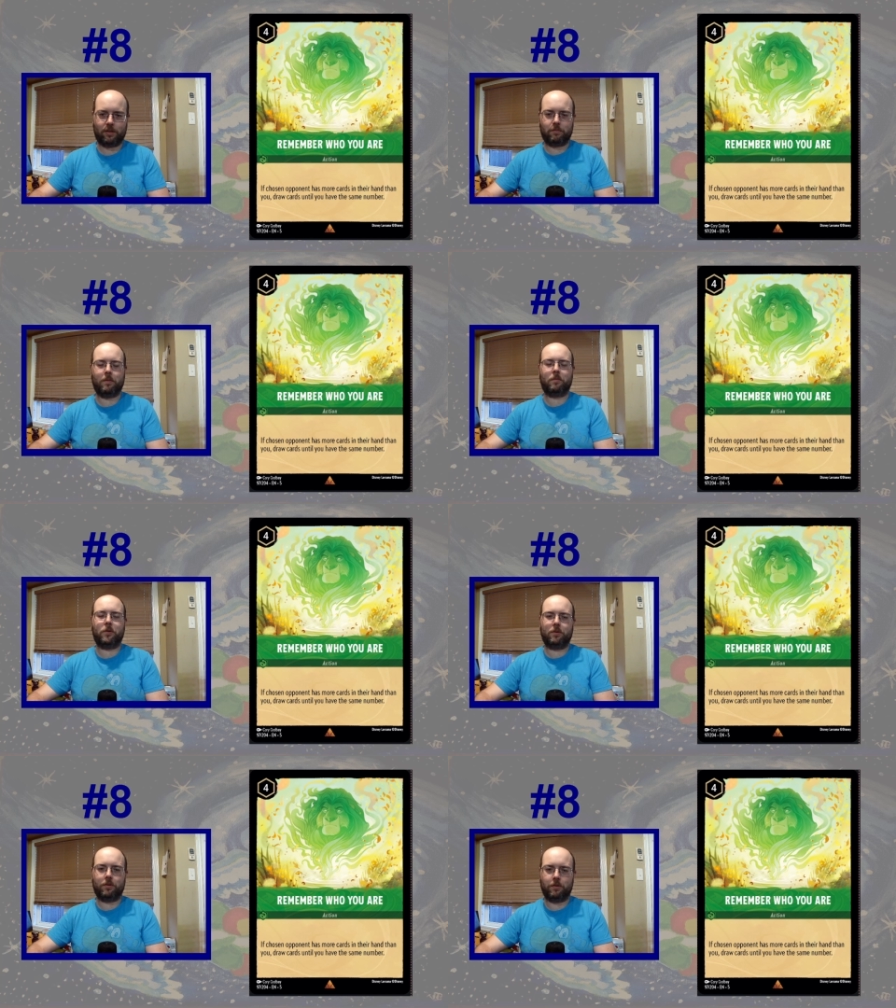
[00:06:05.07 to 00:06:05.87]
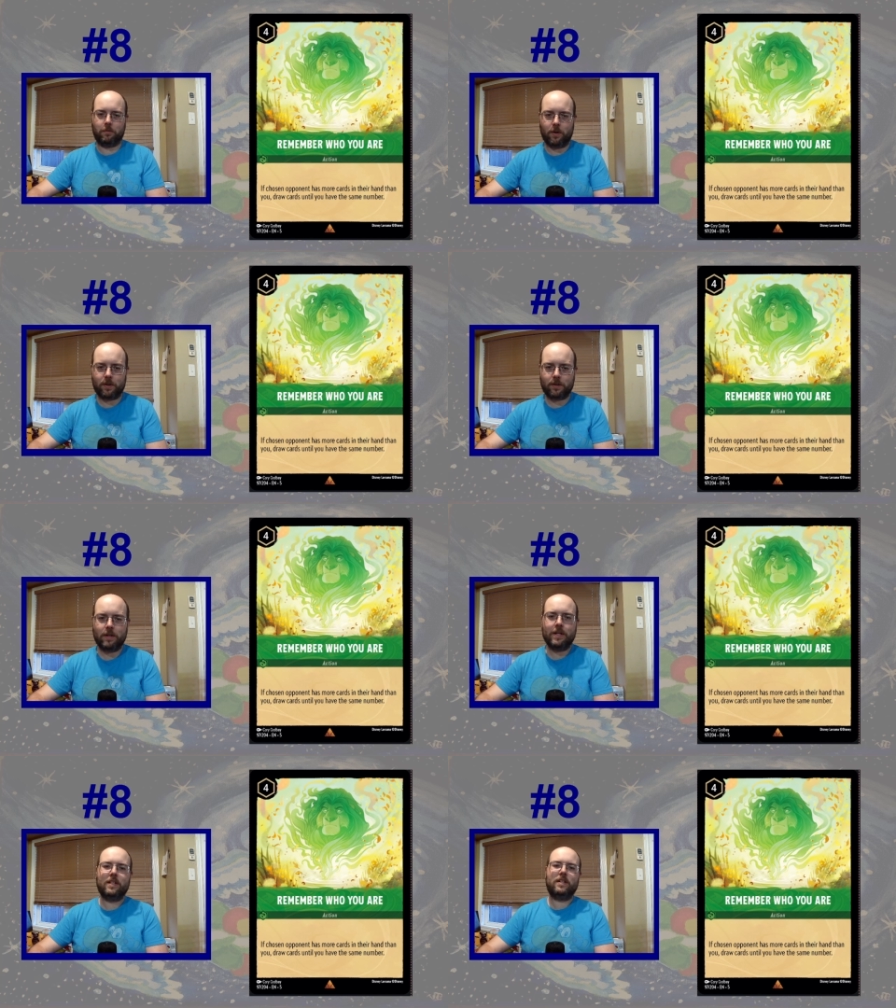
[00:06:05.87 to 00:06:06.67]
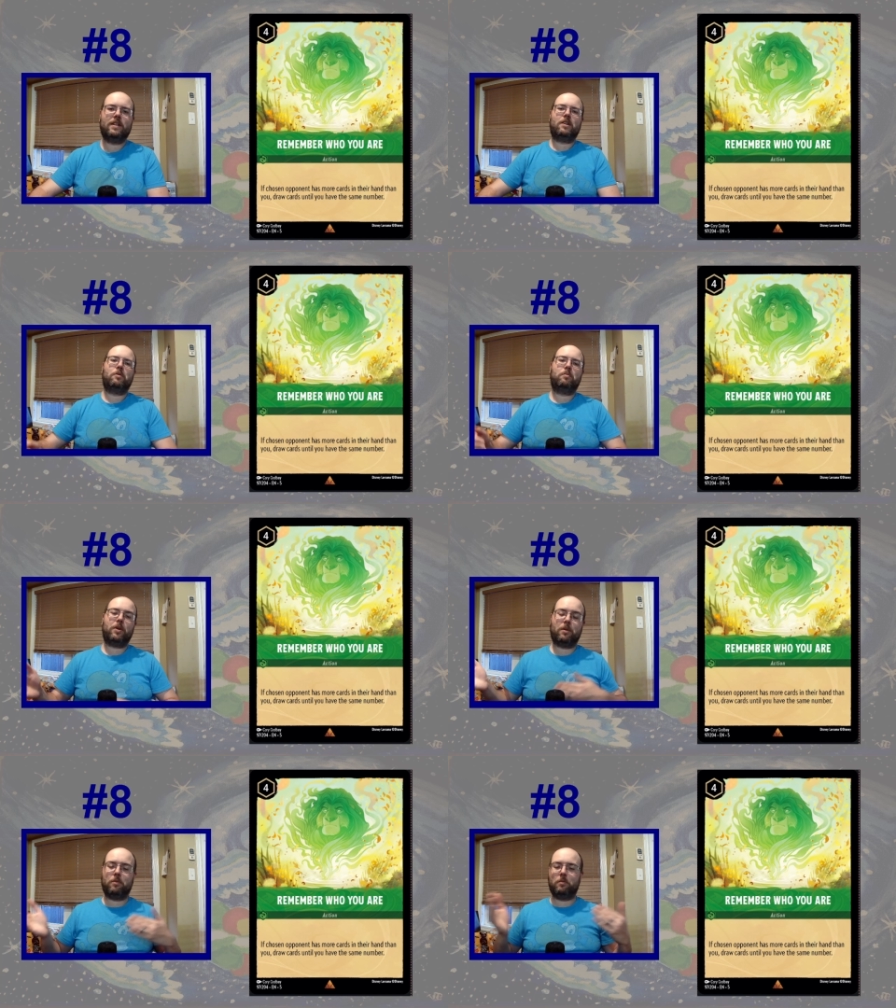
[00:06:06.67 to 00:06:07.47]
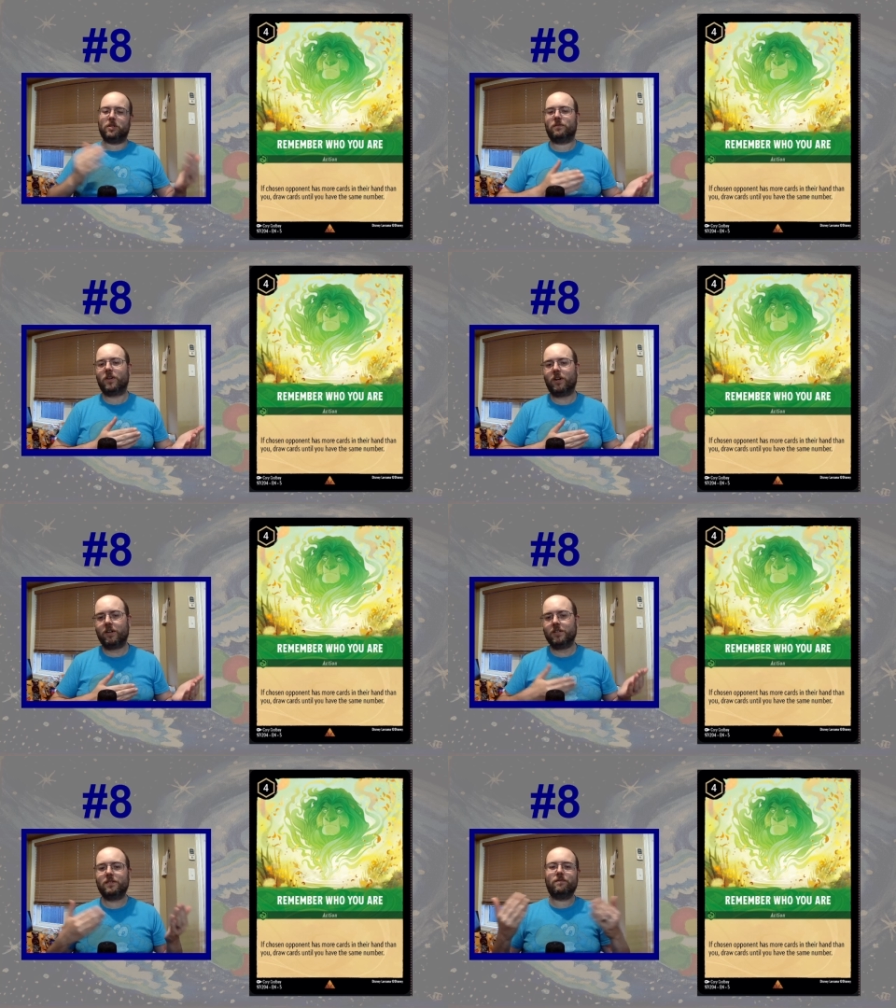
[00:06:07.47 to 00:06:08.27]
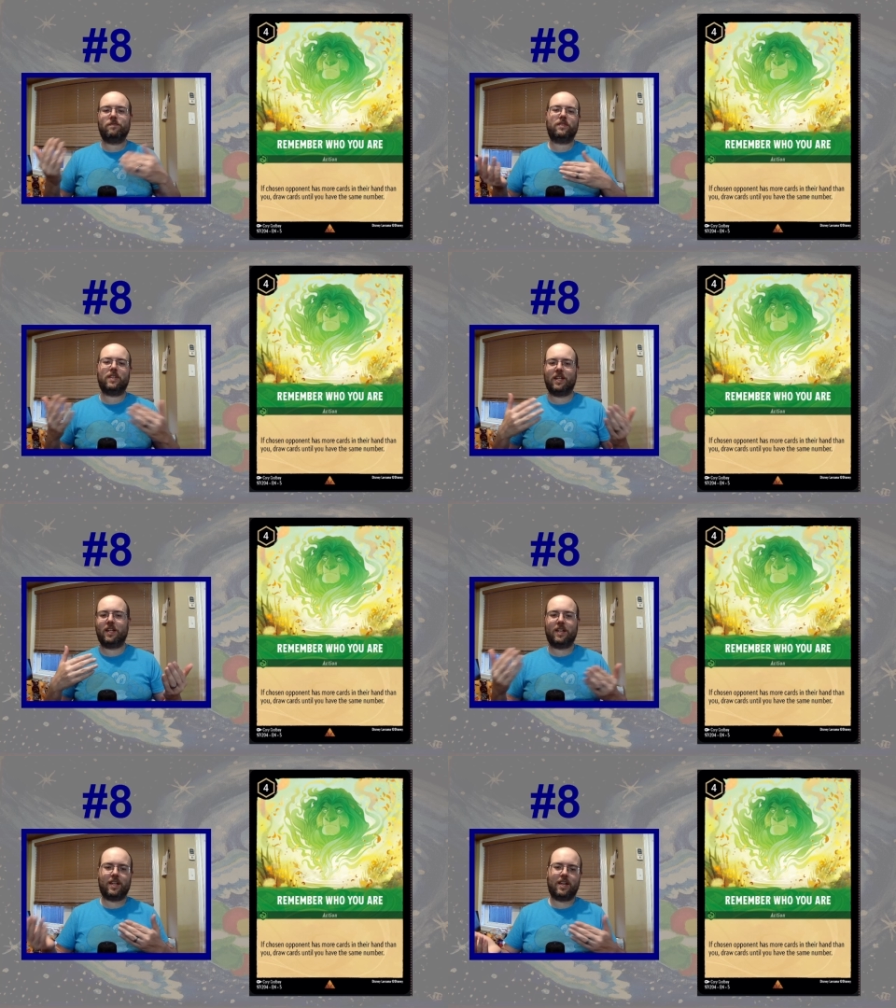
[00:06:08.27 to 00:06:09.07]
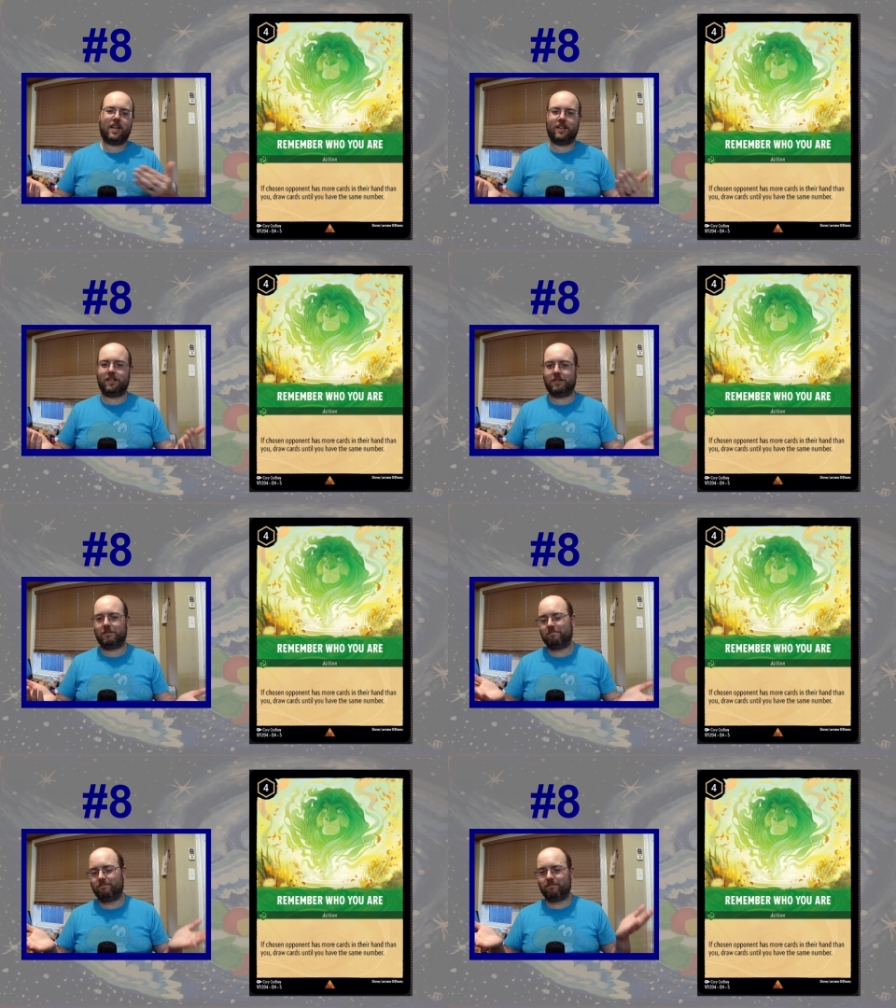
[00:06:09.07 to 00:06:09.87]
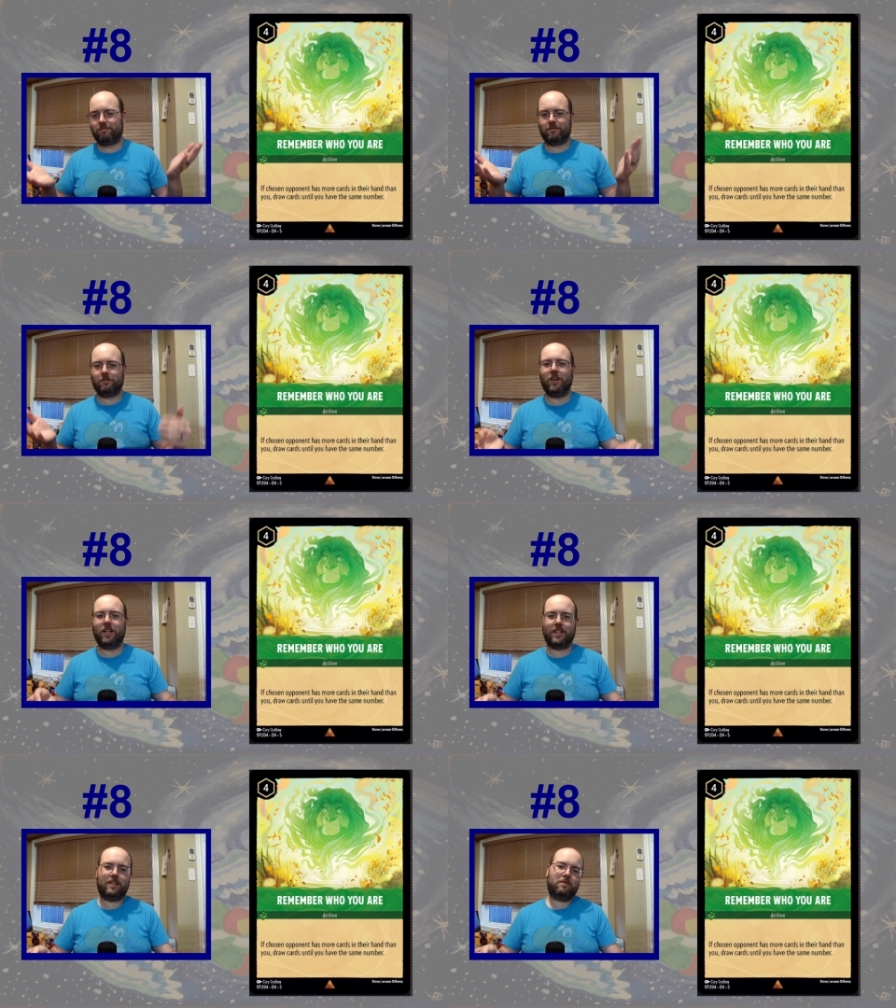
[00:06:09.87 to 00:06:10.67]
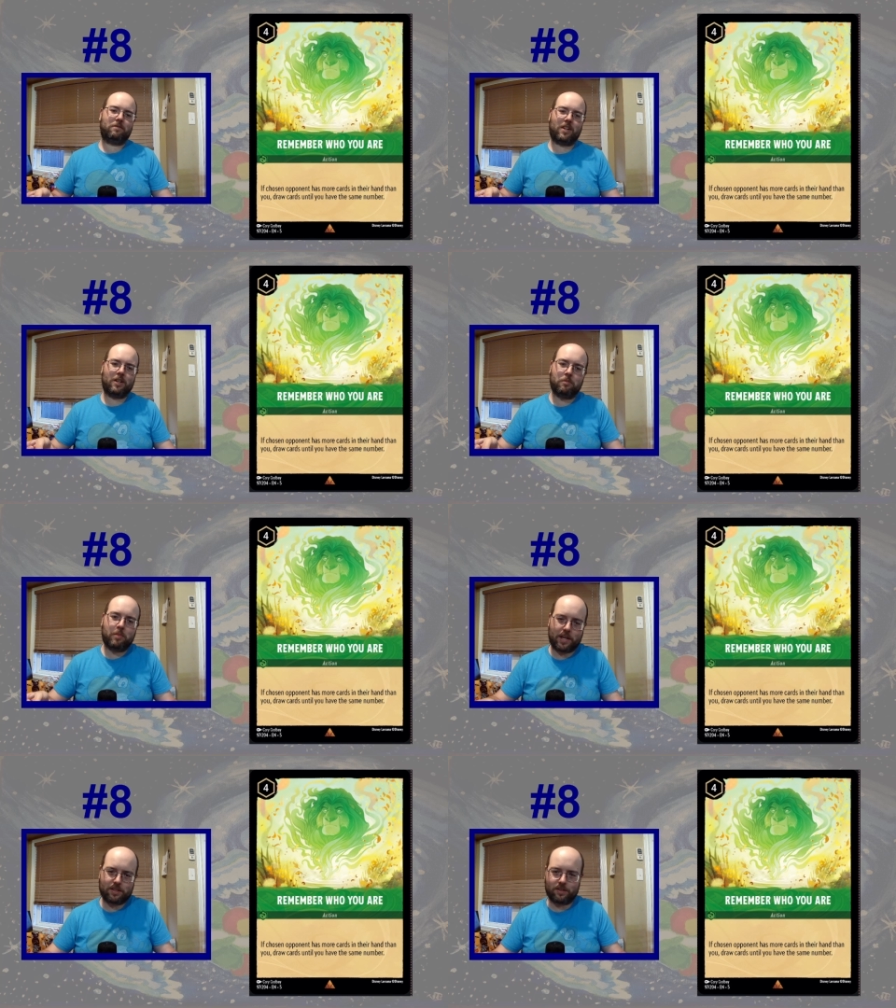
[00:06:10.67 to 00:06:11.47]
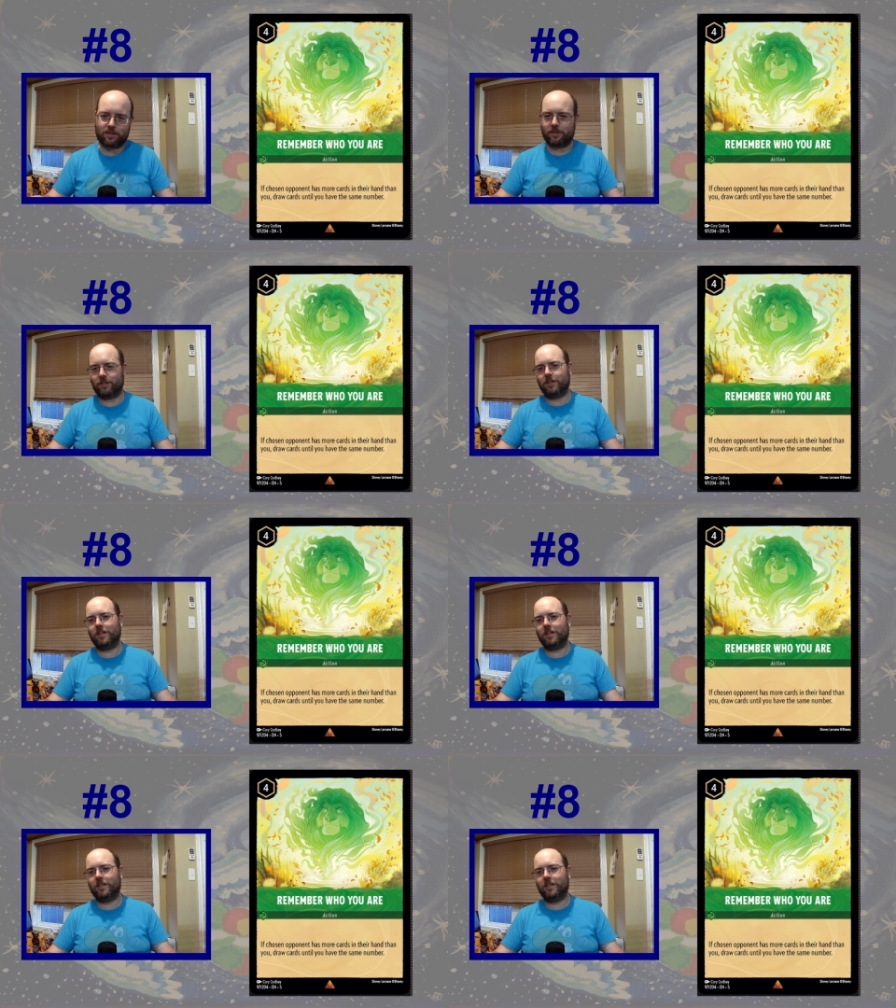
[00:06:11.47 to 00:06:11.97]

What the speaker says: Remember Who You Are, pick up a bunch of cards, and, well, then kind of pass the turn.